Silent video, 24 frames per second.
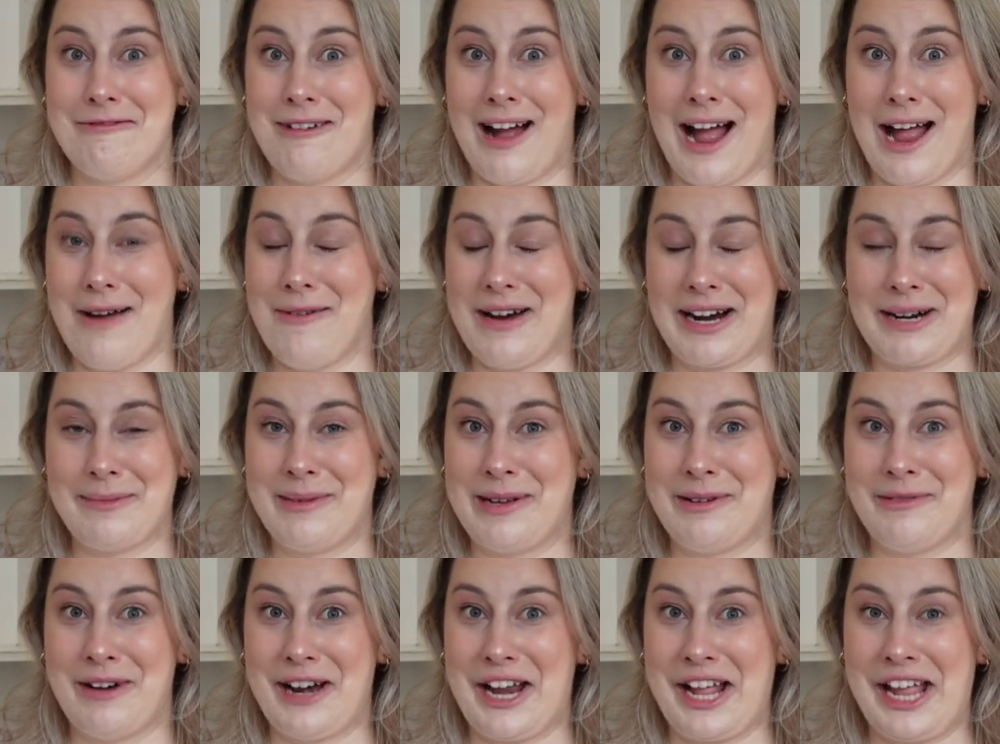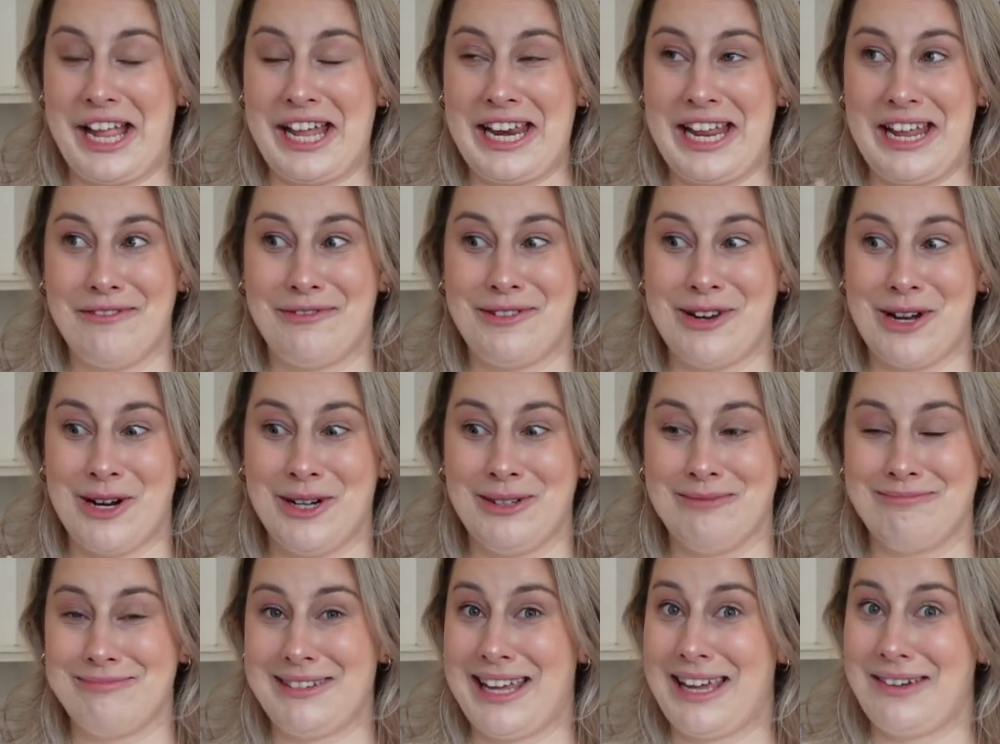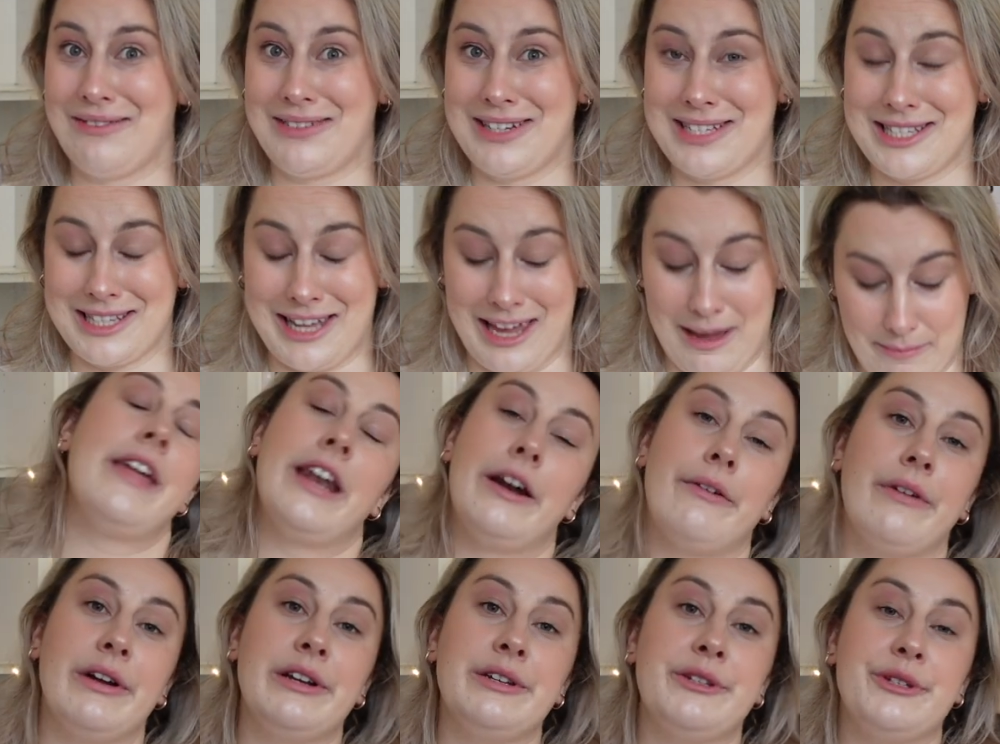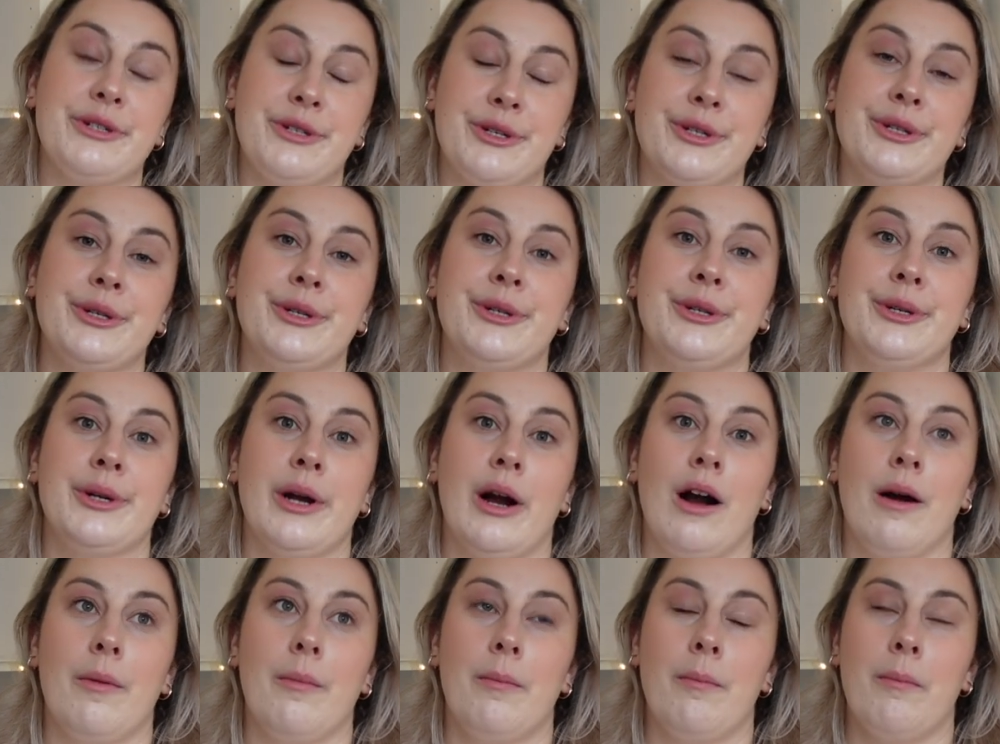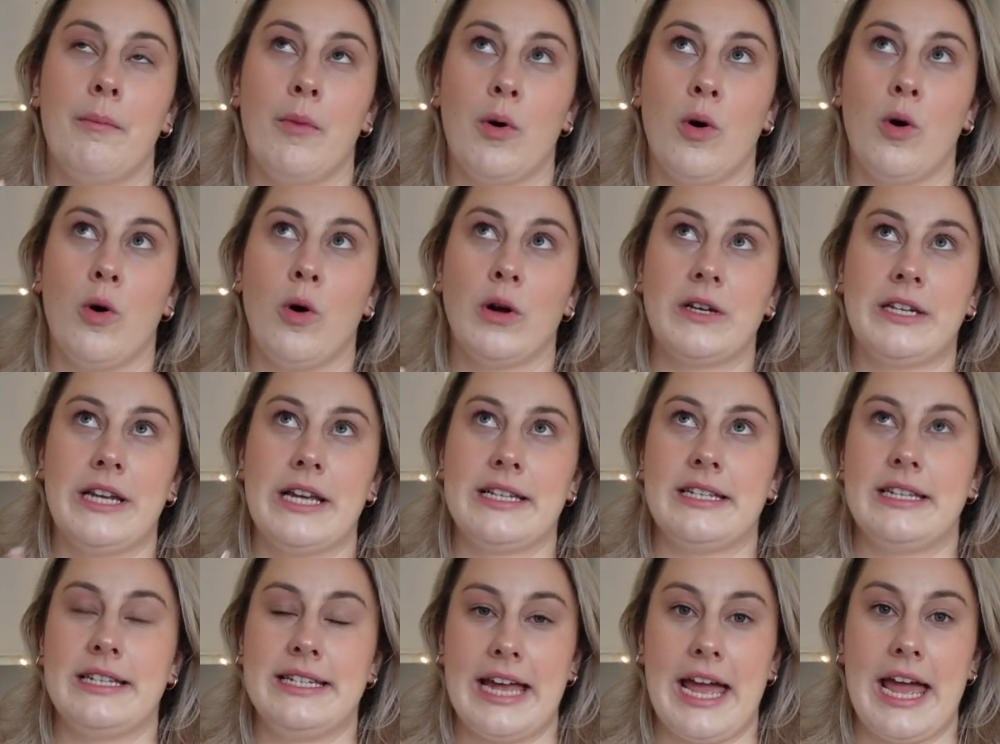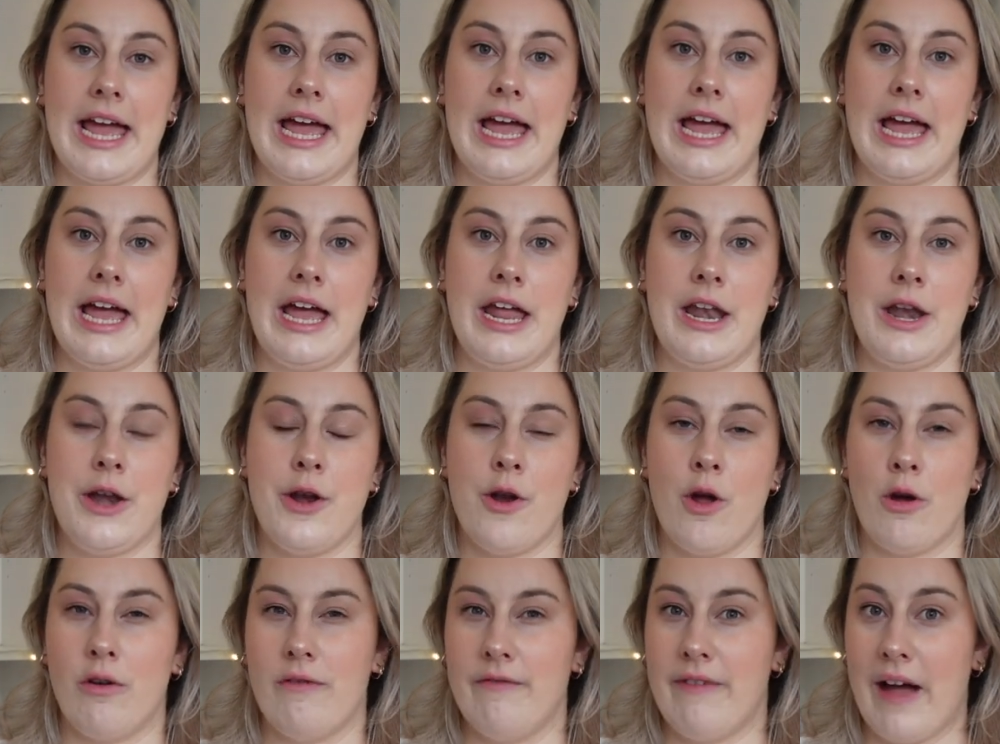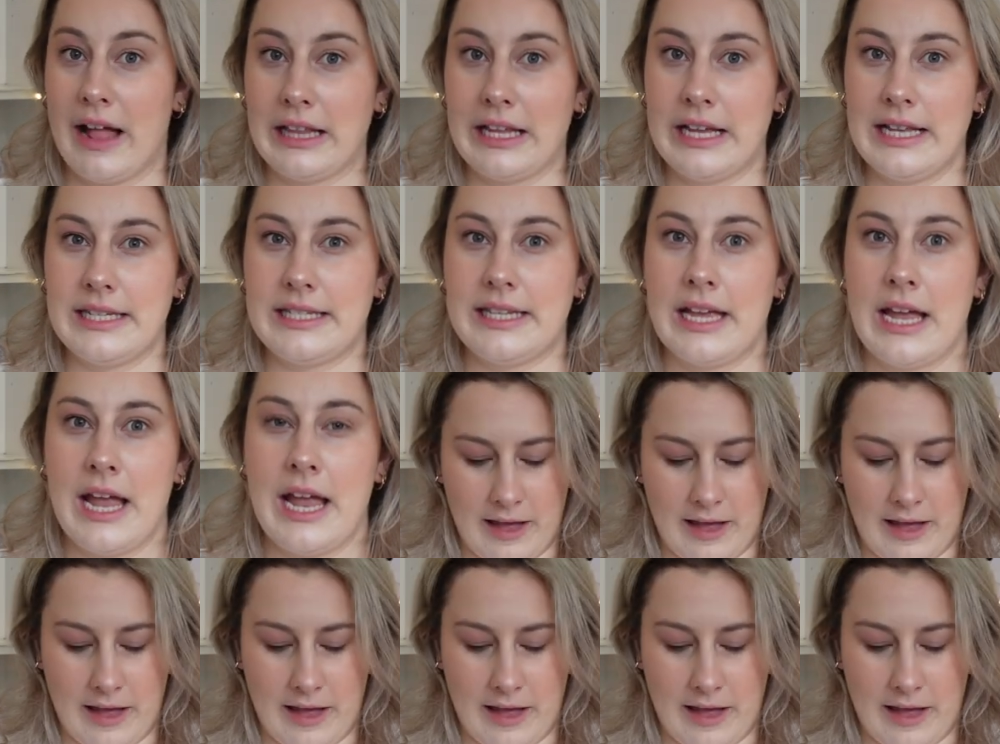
I recommend reading it. If not, give it a skip. Then I read two more Tessa Dare novellas.